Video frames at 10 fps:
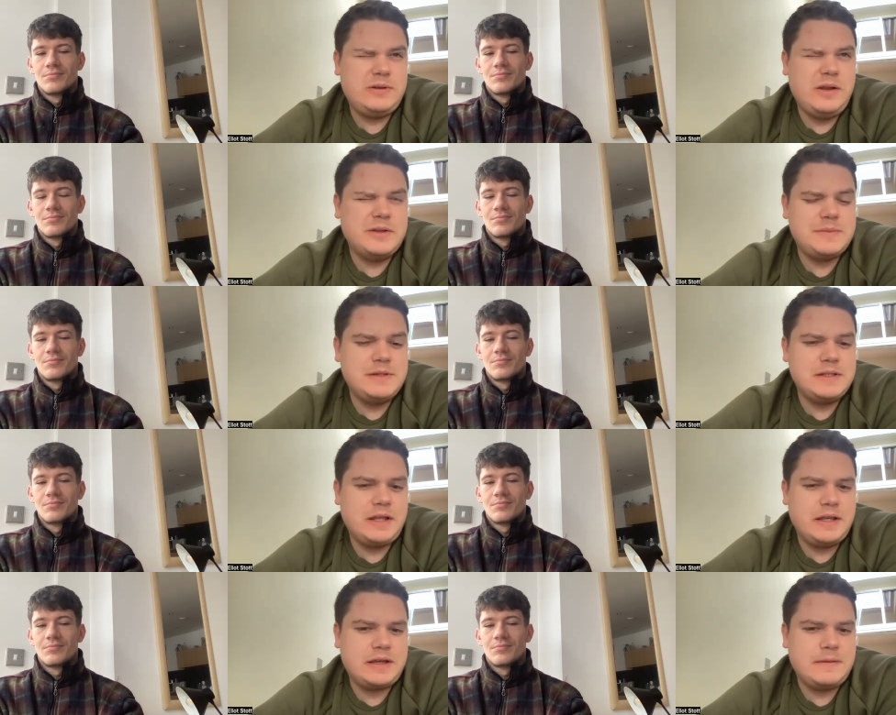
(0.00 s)
Speaker 1: class him as
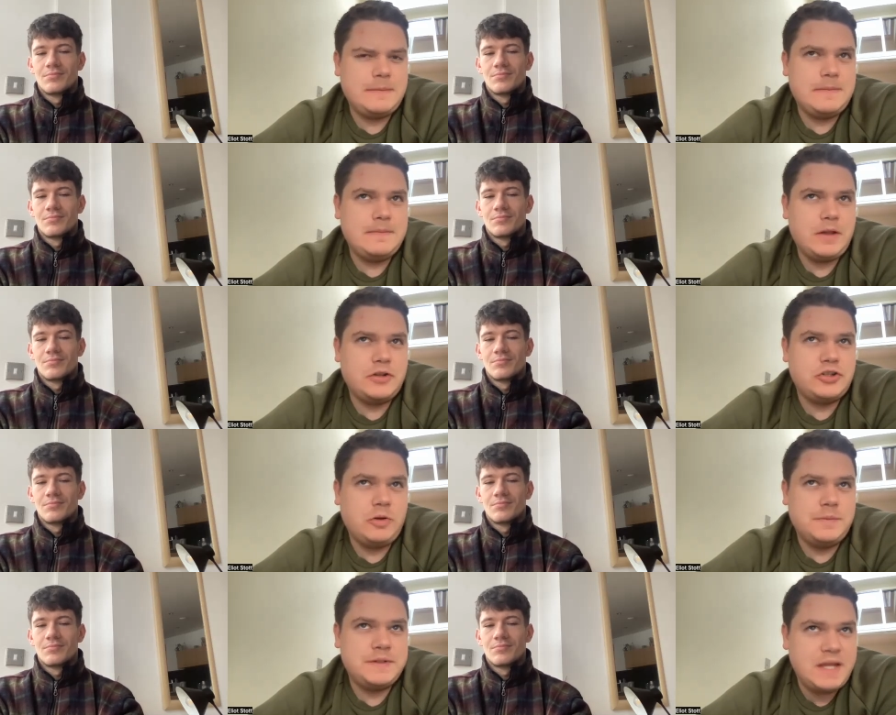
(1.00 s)
like a
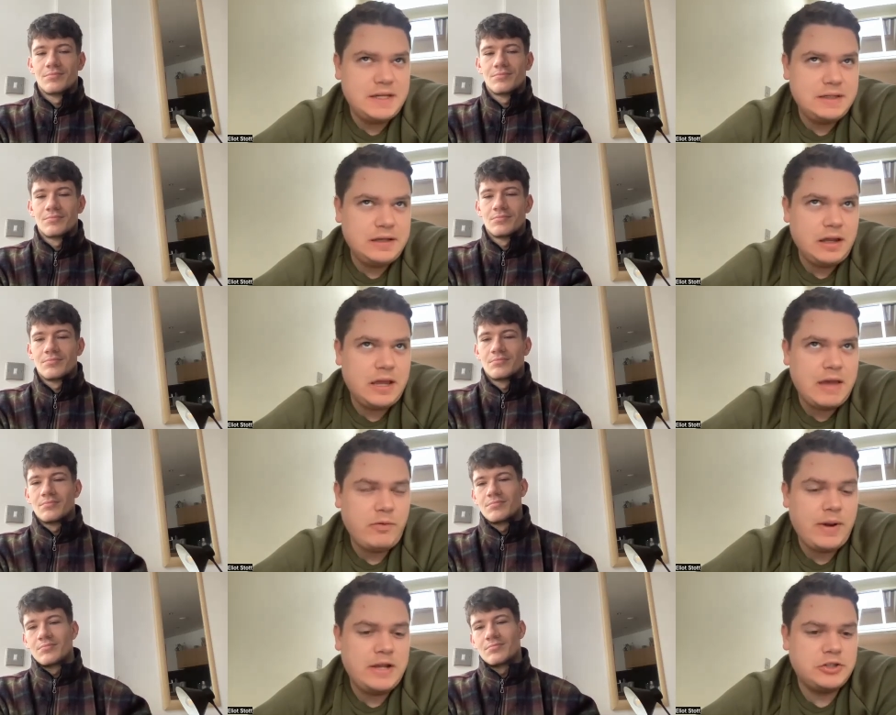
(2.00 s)
top 10 light
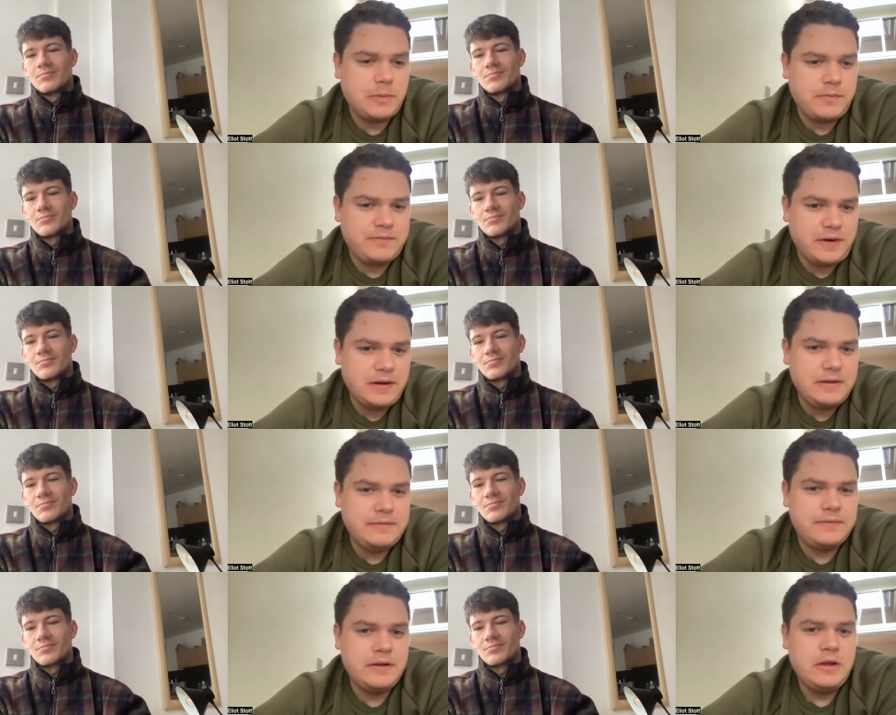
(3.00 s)
heavyweight, top
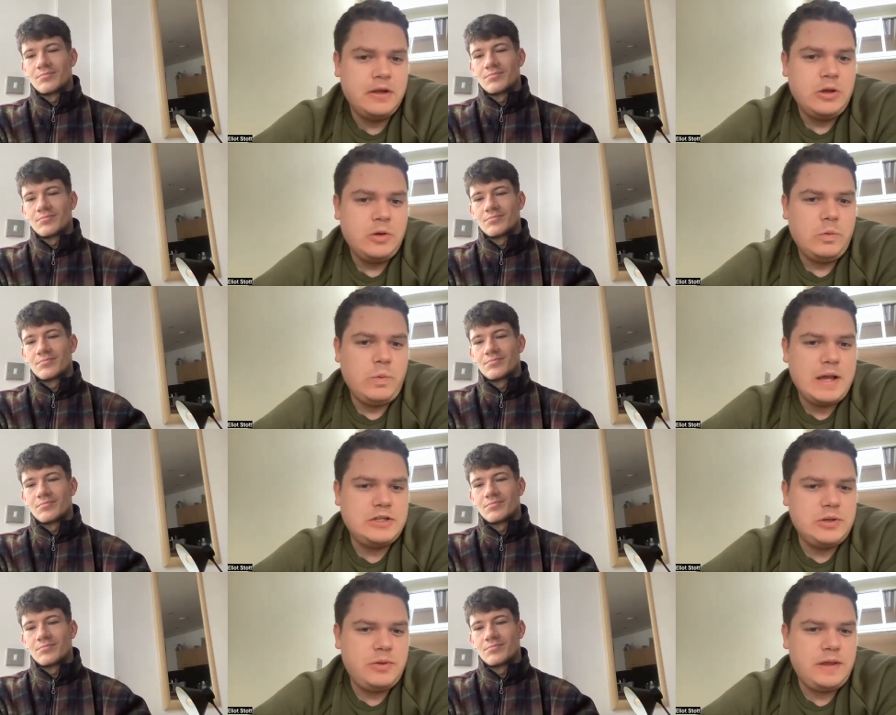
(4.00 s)
five? Where
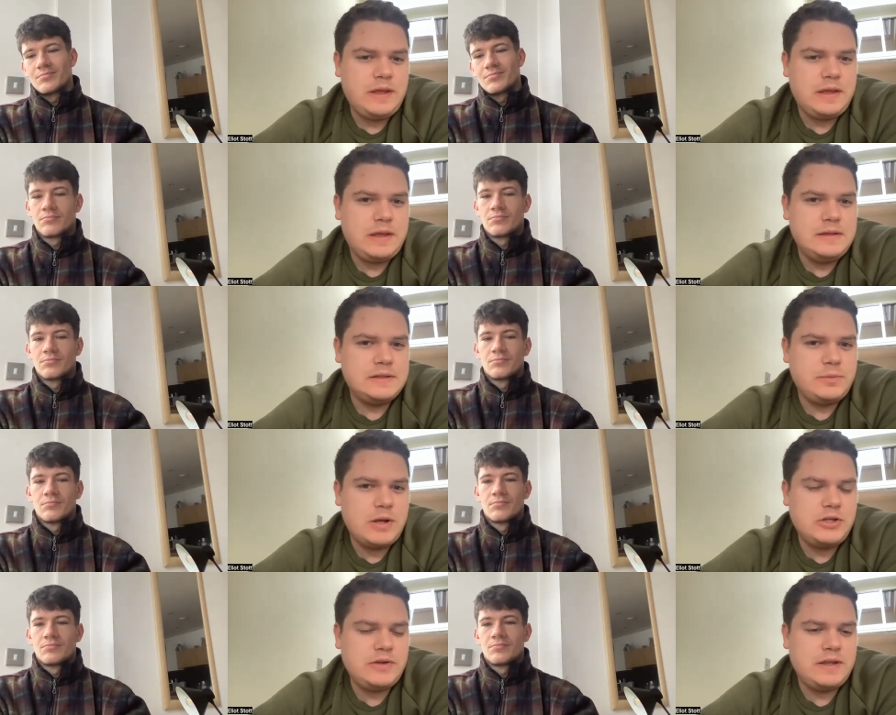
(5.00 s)
do you think he's,
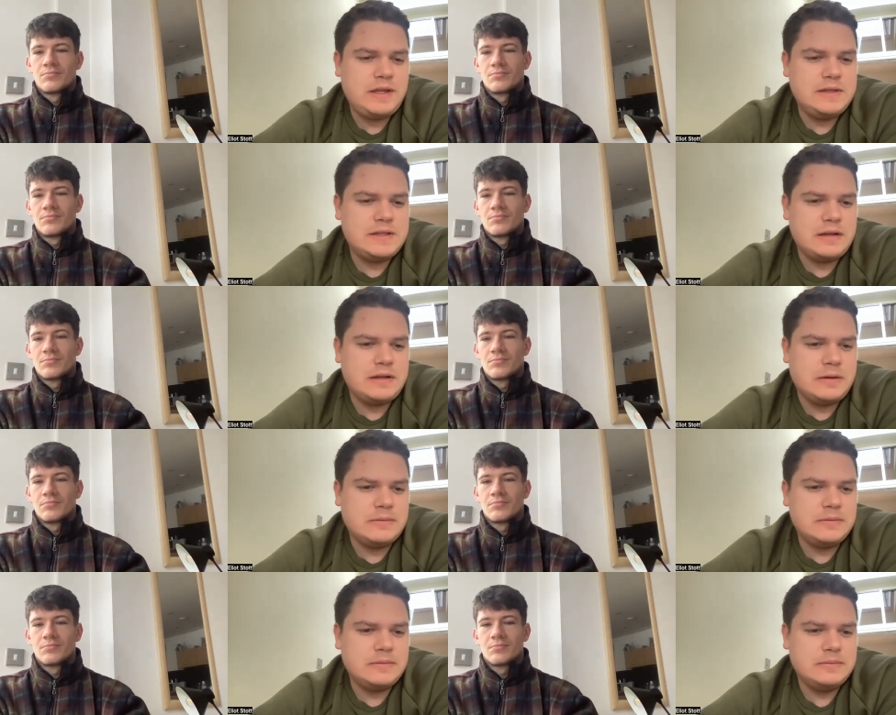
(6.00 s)
where do you
Speaker 2: think he's at
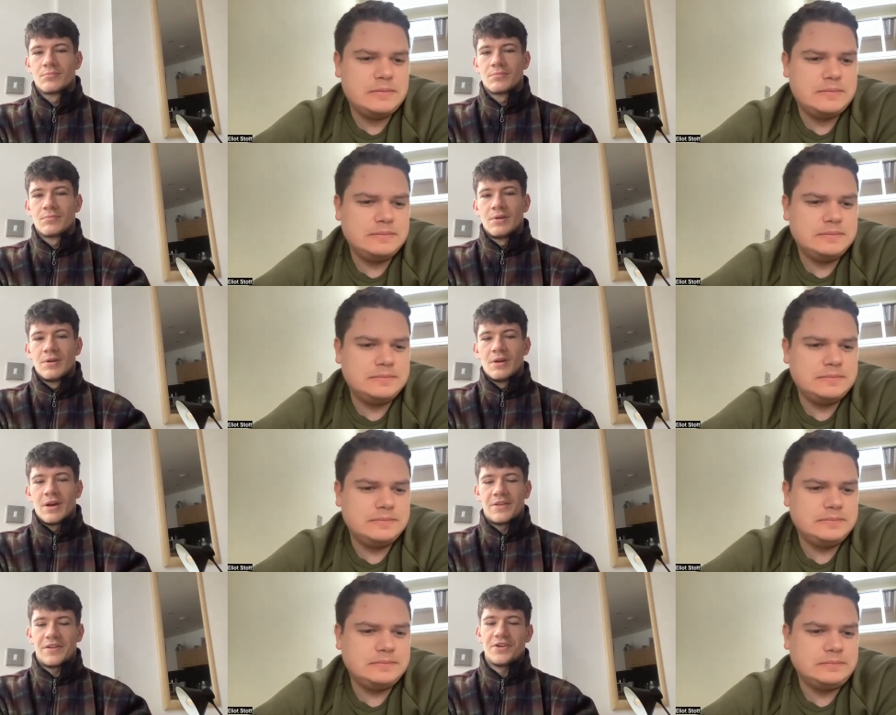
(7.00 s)
now?
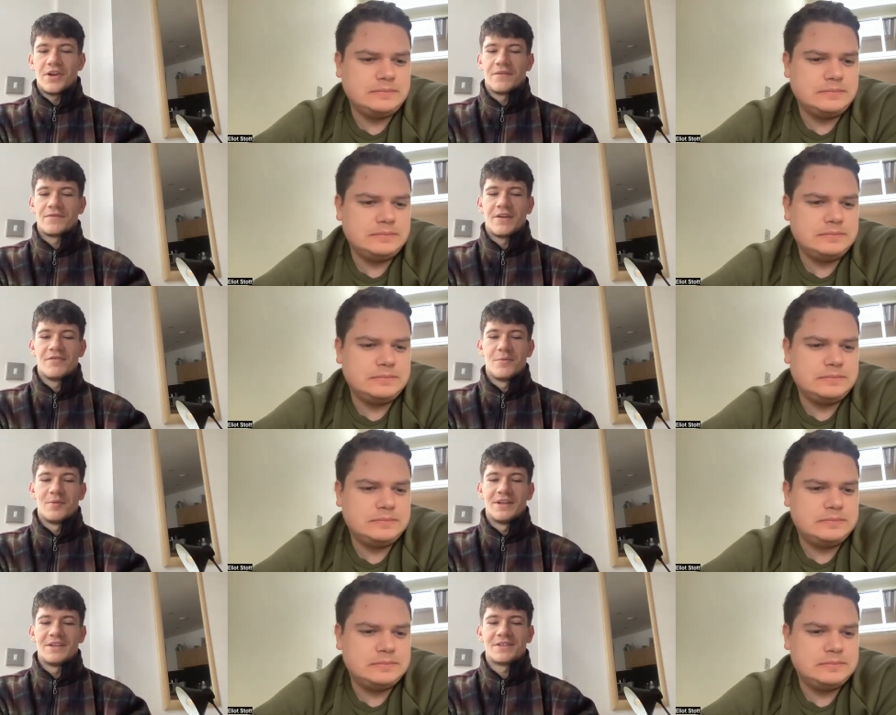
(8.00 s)
I think you have to have him at
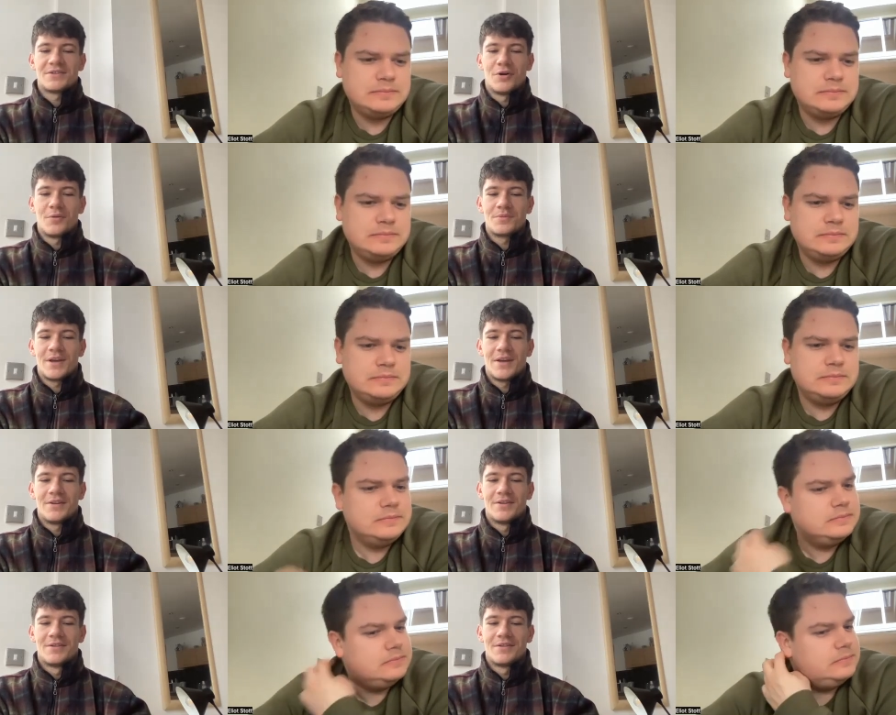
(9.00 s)
least the top
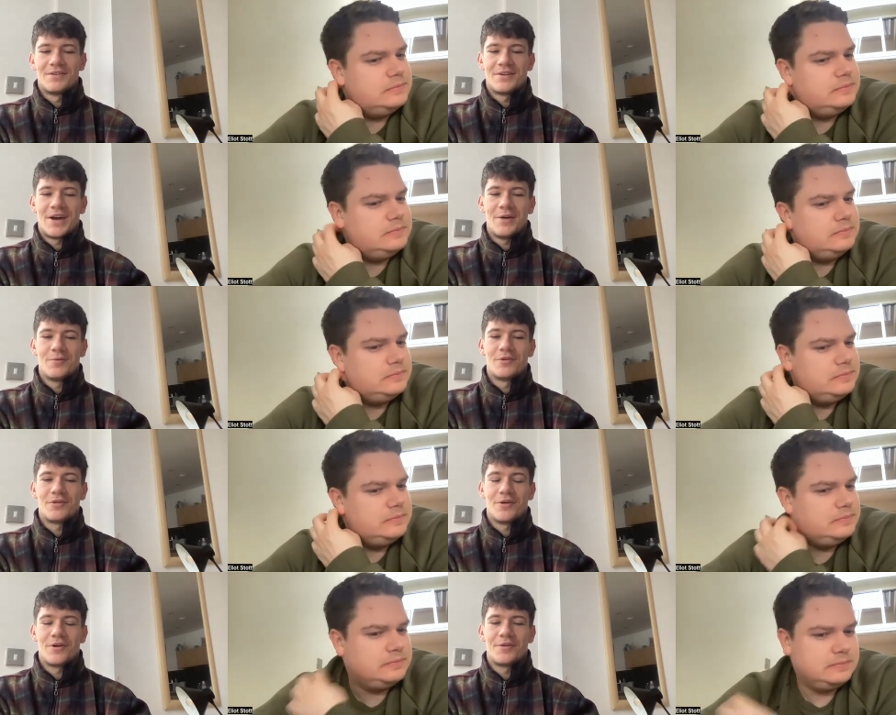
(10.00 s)
10. I would have
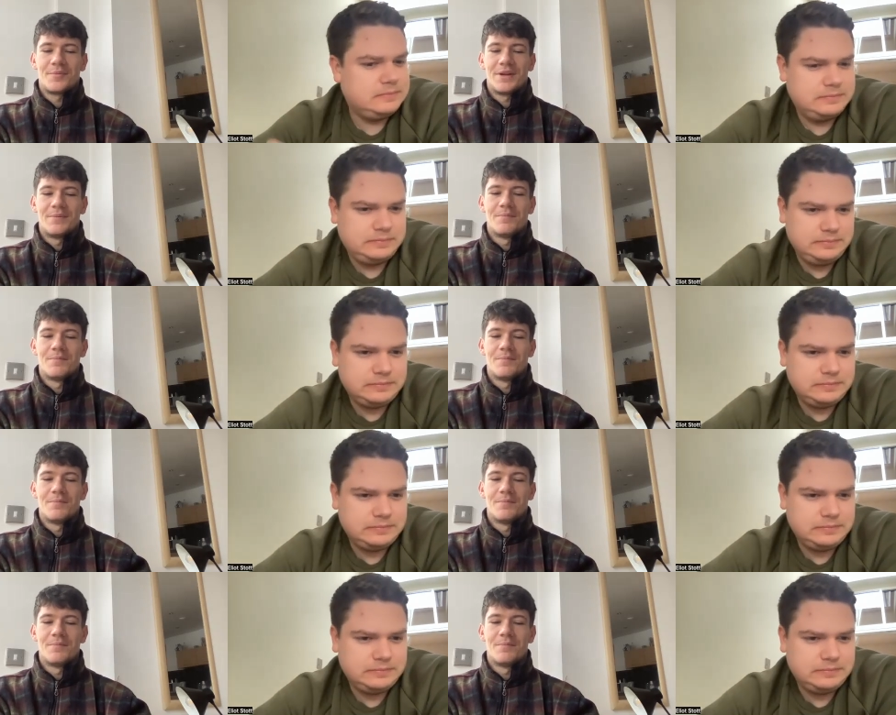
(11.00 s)
thought, I mean,